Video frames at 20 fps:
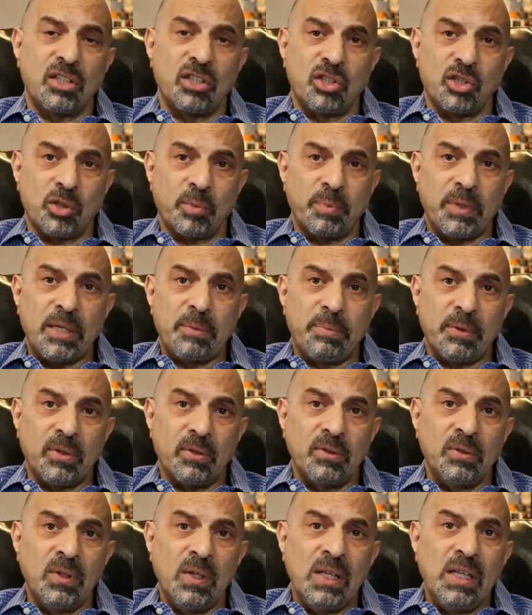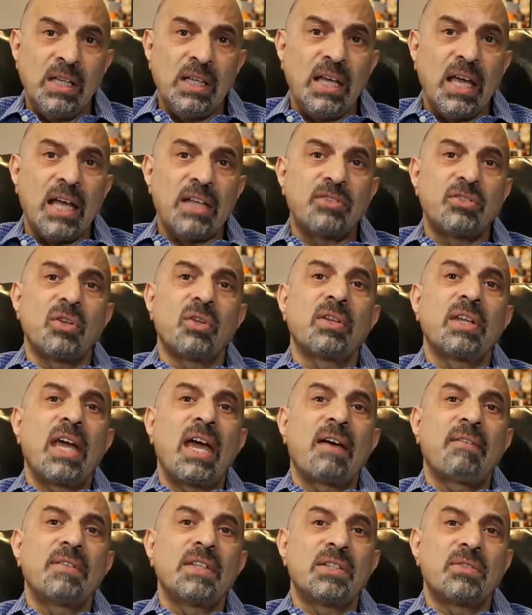cure people, and so they
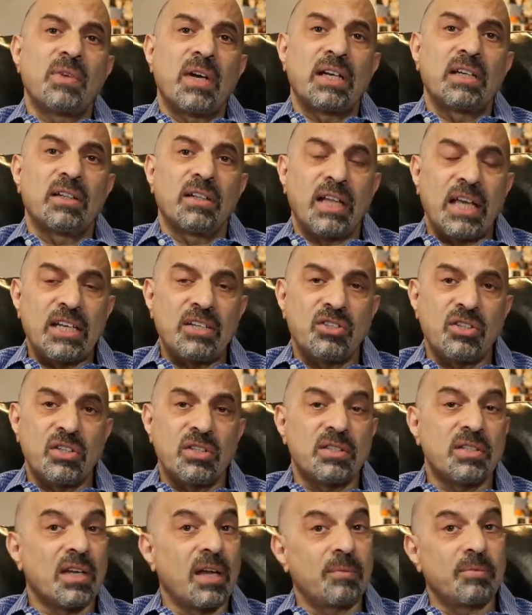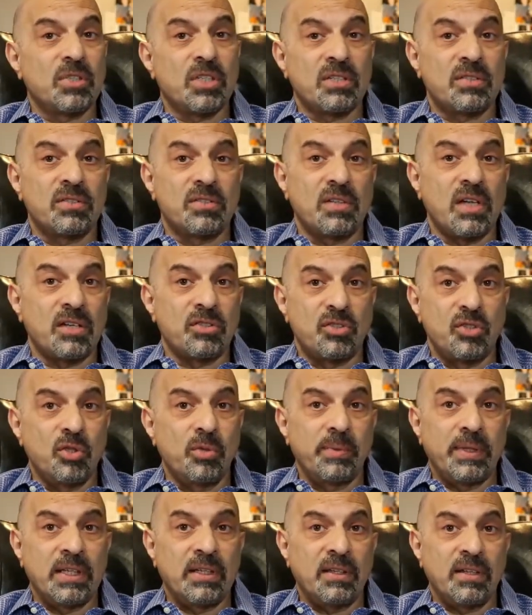have these regulations, and I'm just
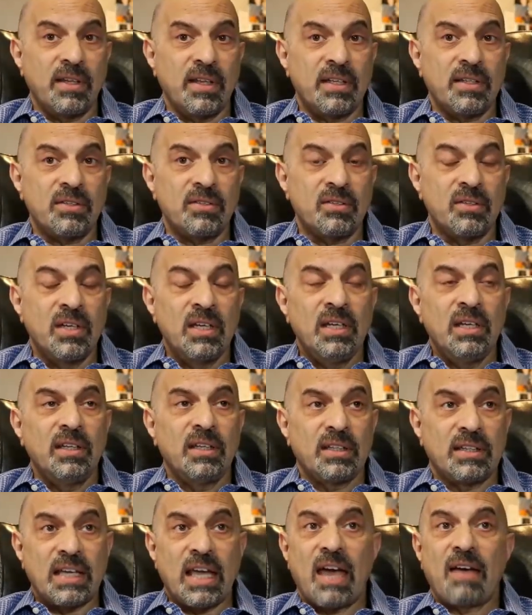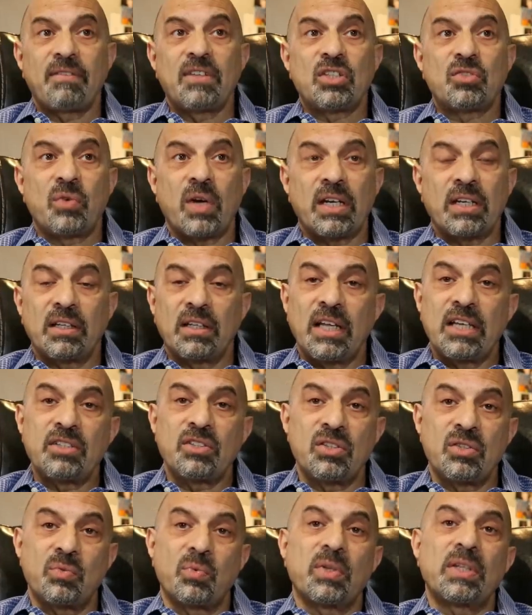assuming this, they have these
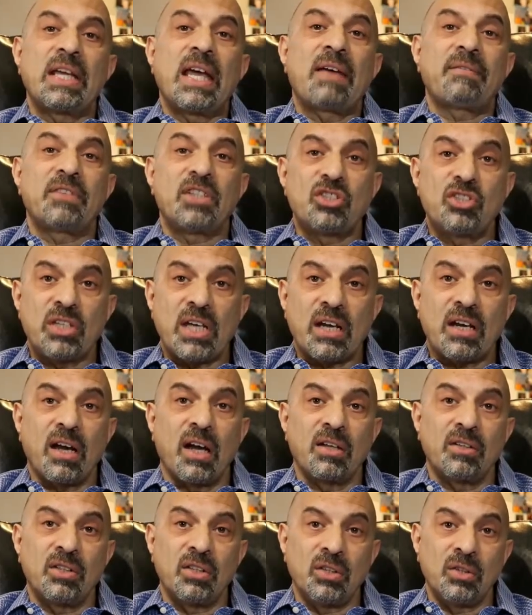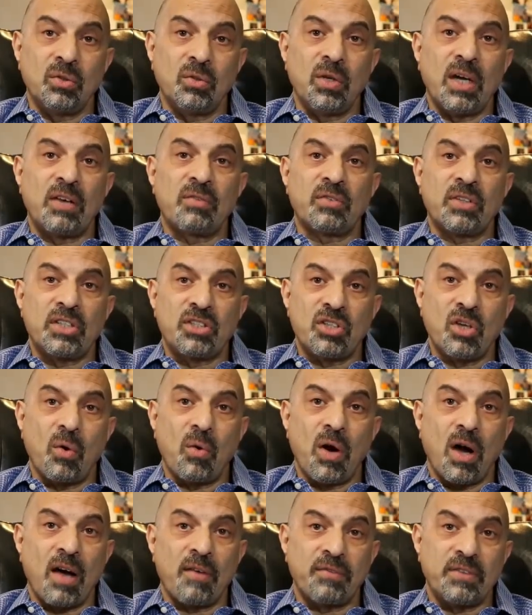regulations where they have to check on you every
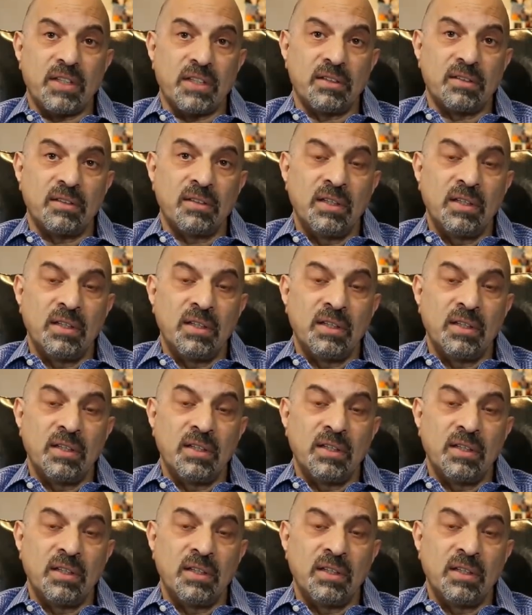so often.